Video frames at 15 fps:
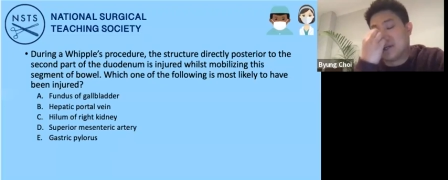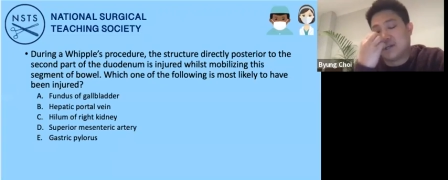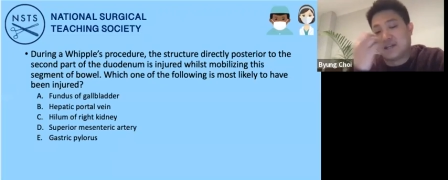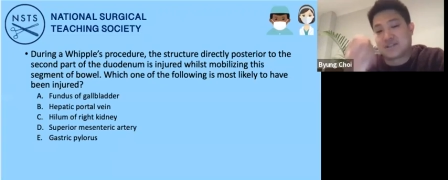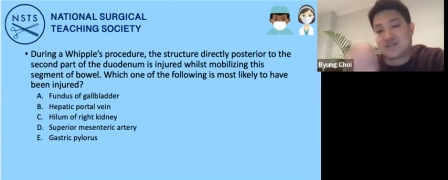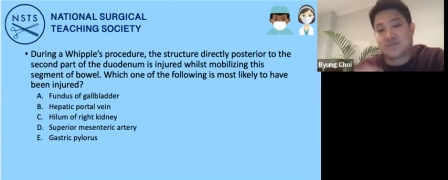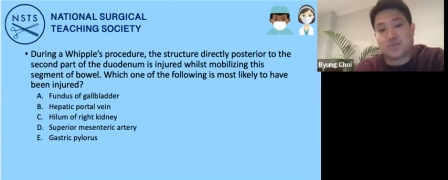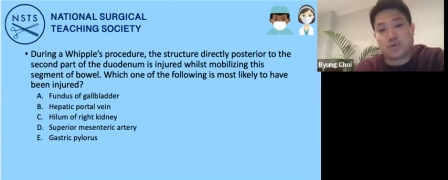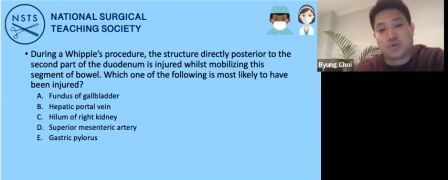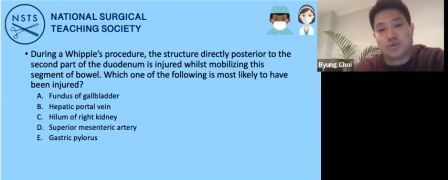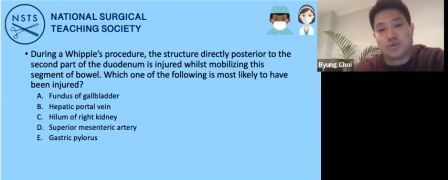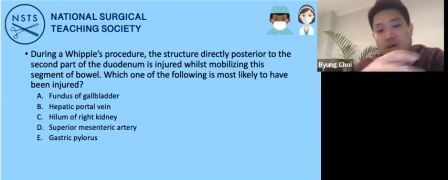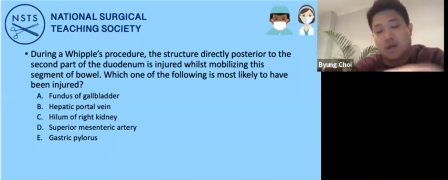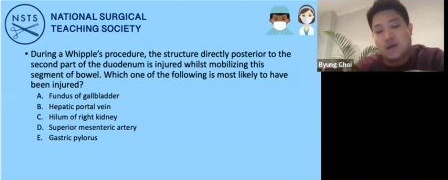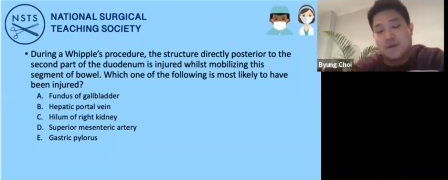It's
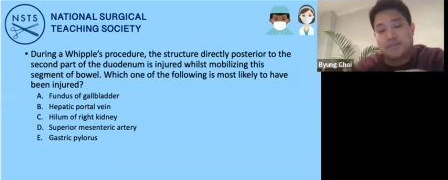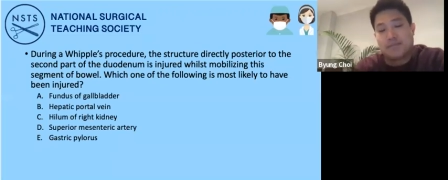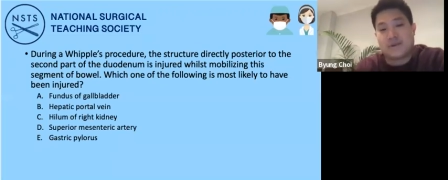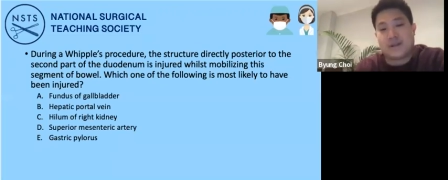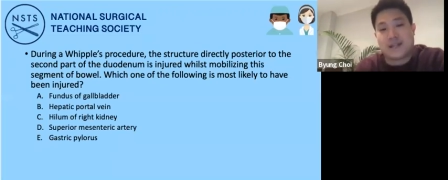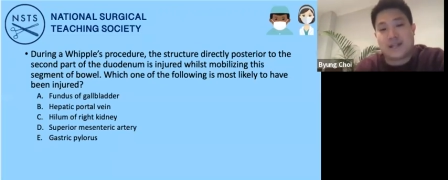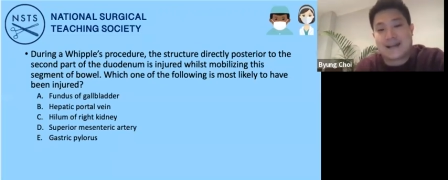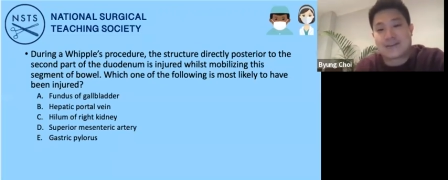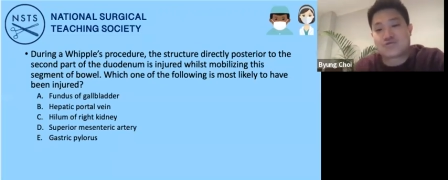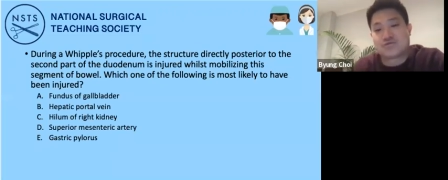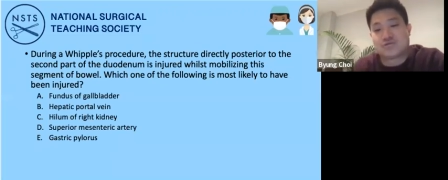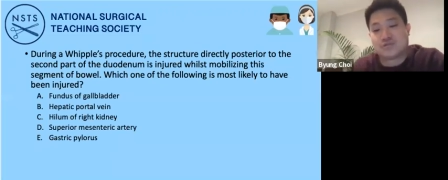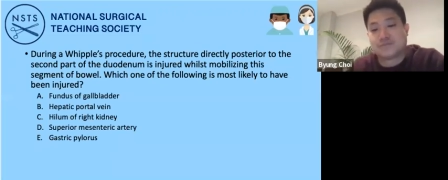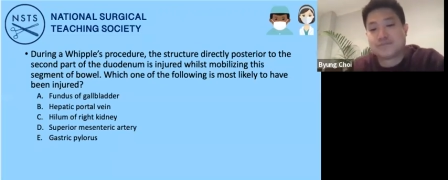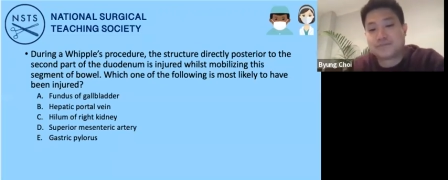more
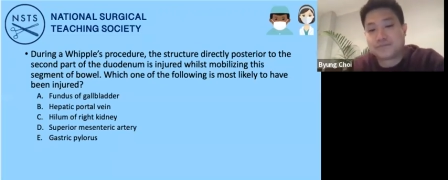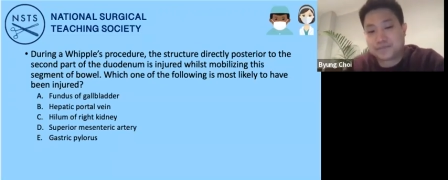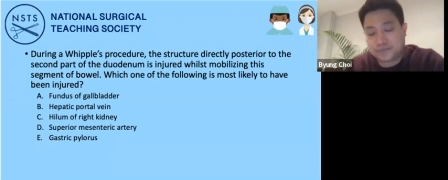lateral.